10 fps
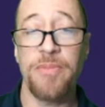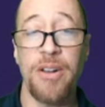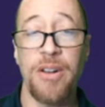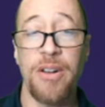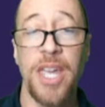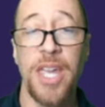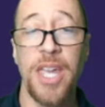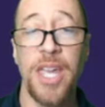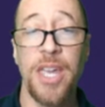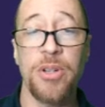Now I
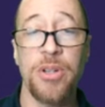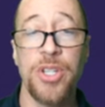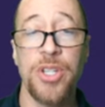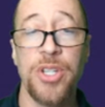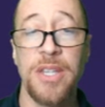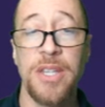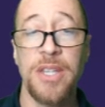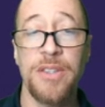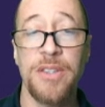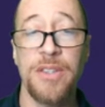can push here. If he
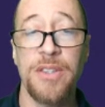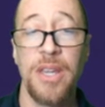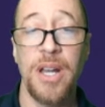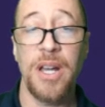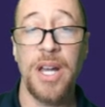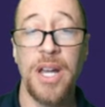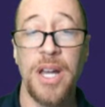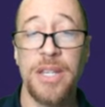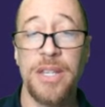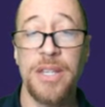takes, I
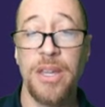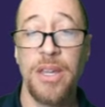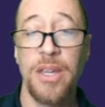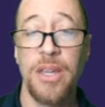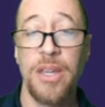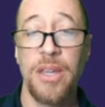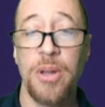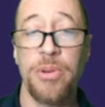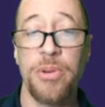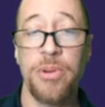take,
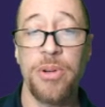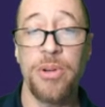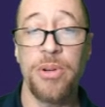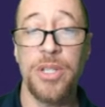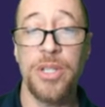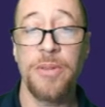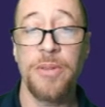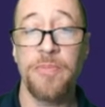pawn pushes.